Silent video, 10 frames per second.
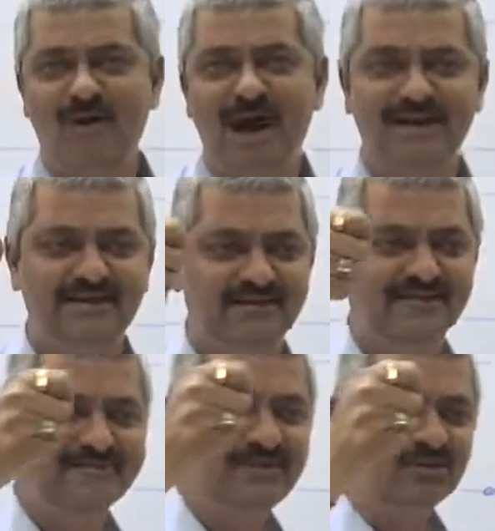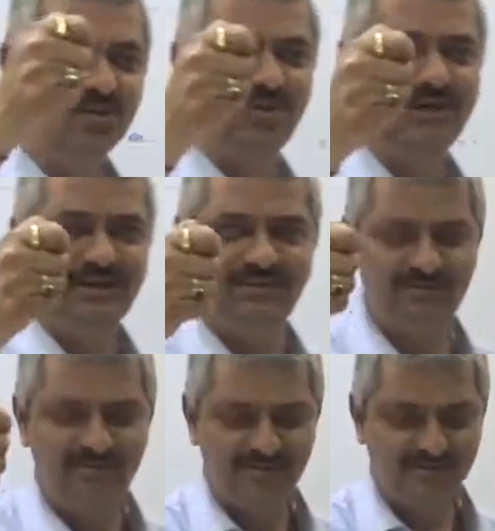wild, so
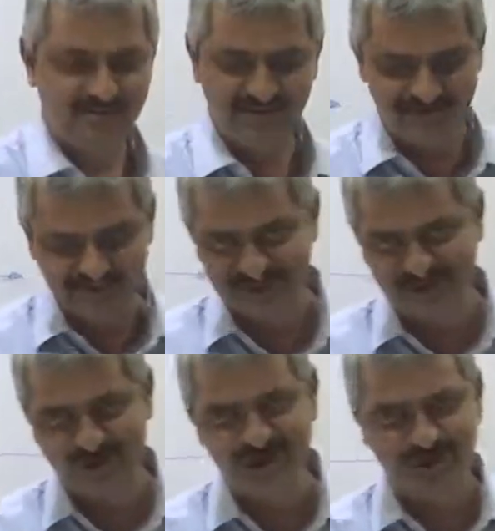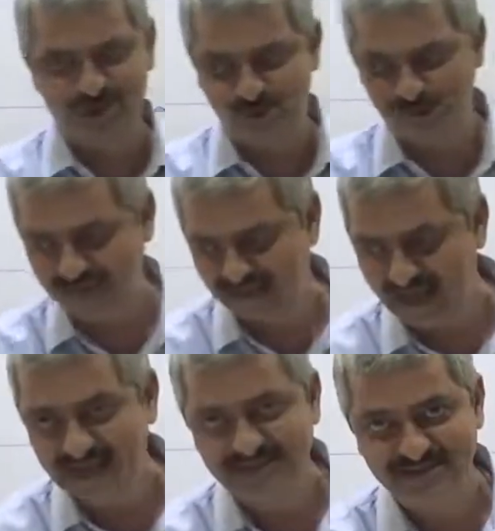the teacher has lost control of the
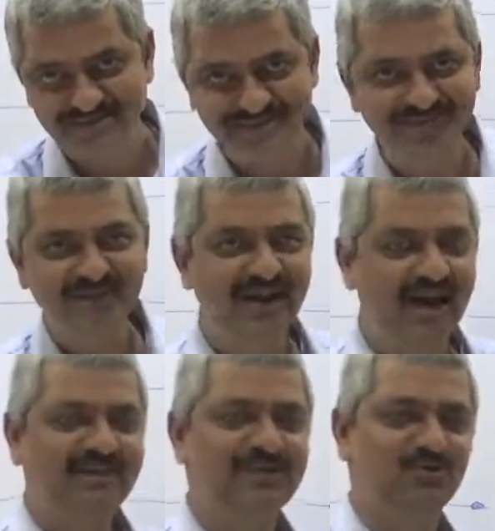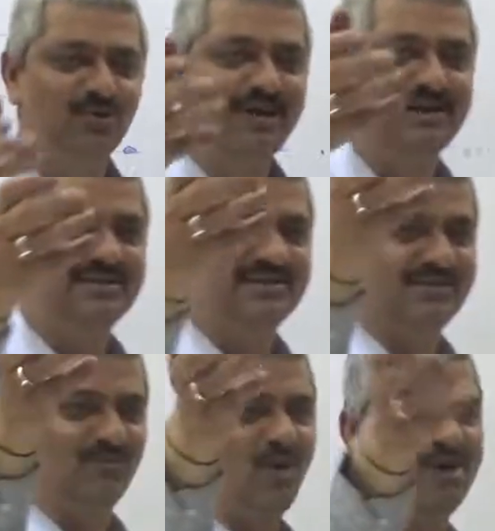class and the student
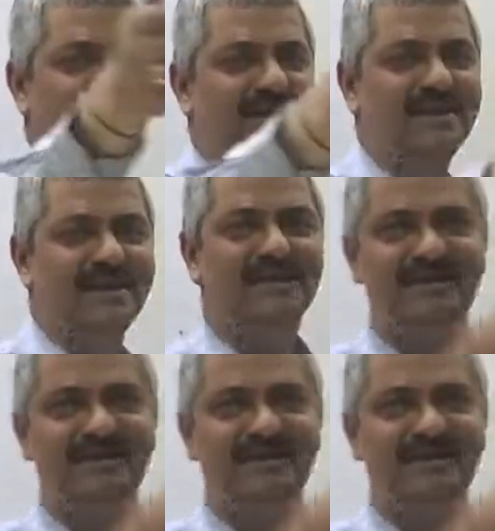is wandering here and